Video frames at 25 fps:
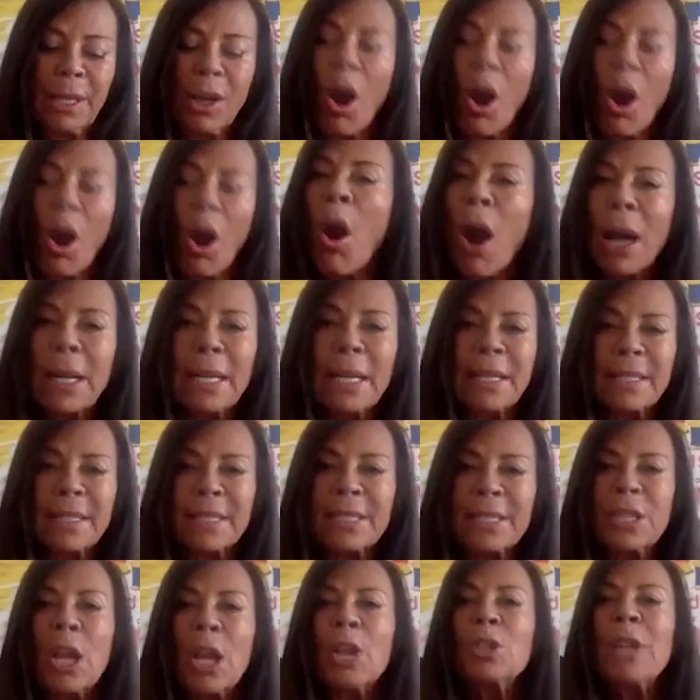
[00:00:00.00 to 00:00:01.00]

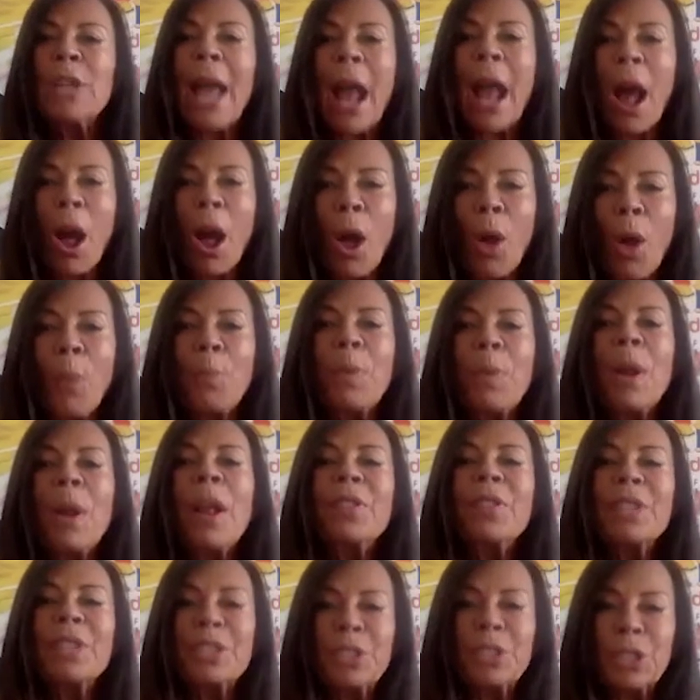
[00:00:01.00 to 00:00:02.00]
artists to help
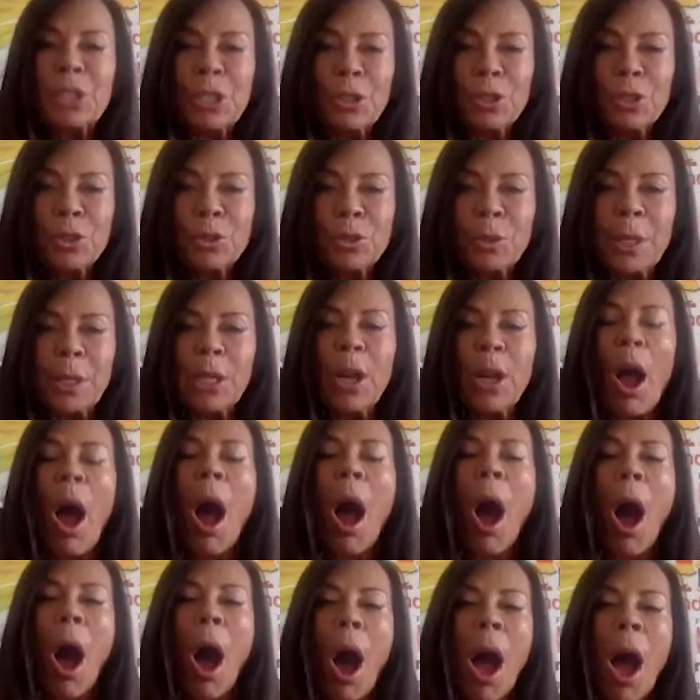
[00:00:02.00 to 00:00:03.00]
the children
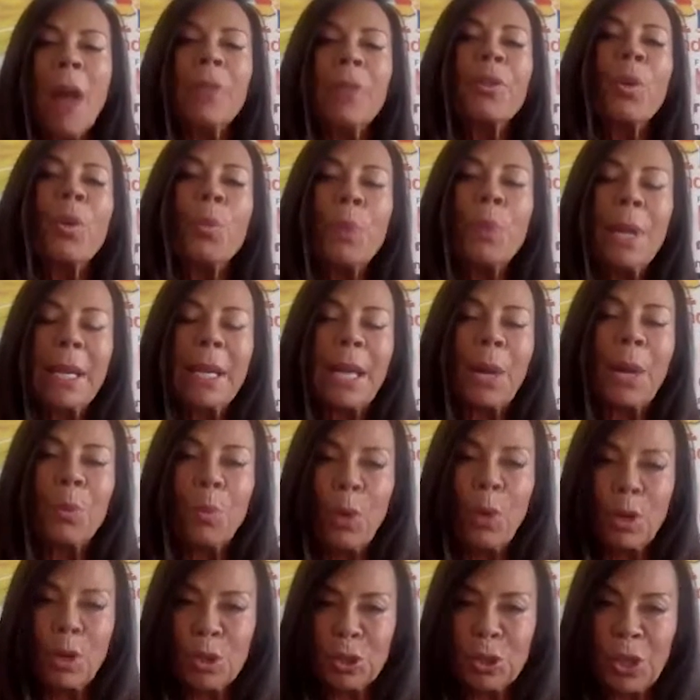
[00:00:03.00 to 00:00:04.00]
on the weekend
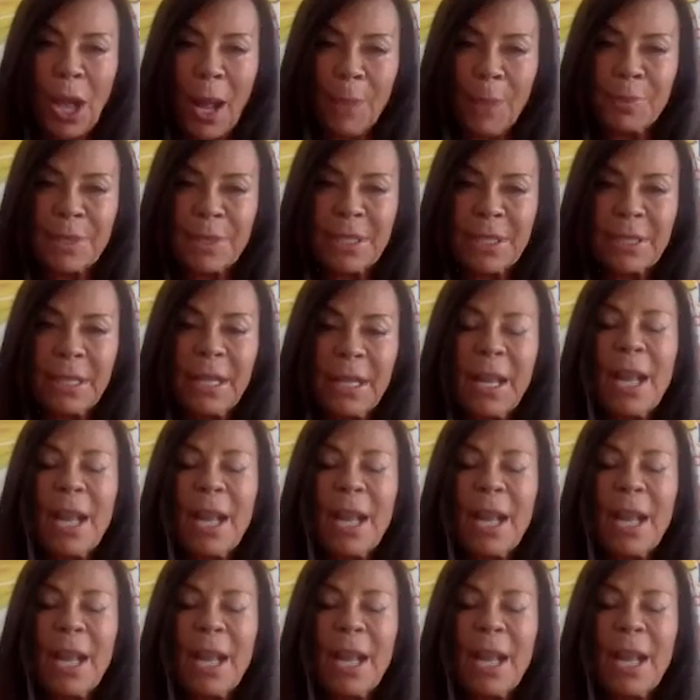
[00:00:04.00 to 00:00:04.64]
workshops.